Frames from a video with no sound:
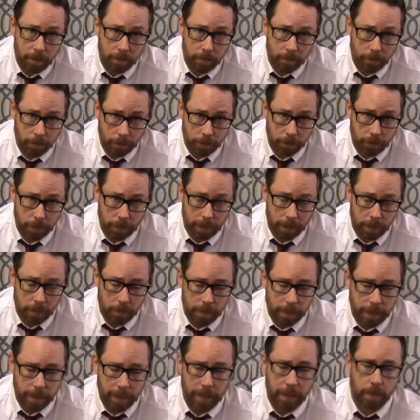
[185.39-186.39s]
version that you
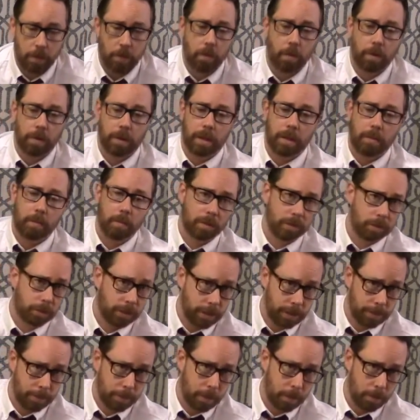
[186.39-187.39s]
can get, or they will
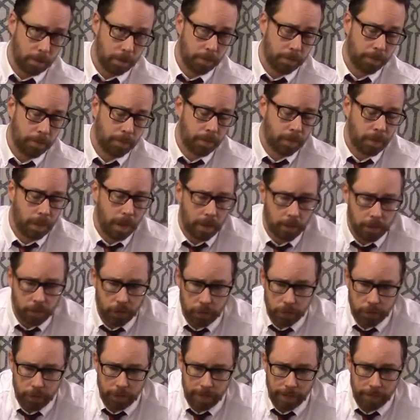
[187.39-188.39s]
ship you a
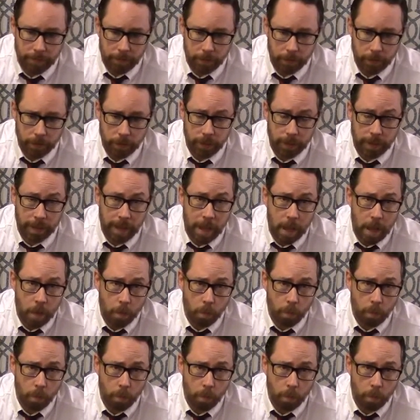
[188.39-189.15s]
2D version,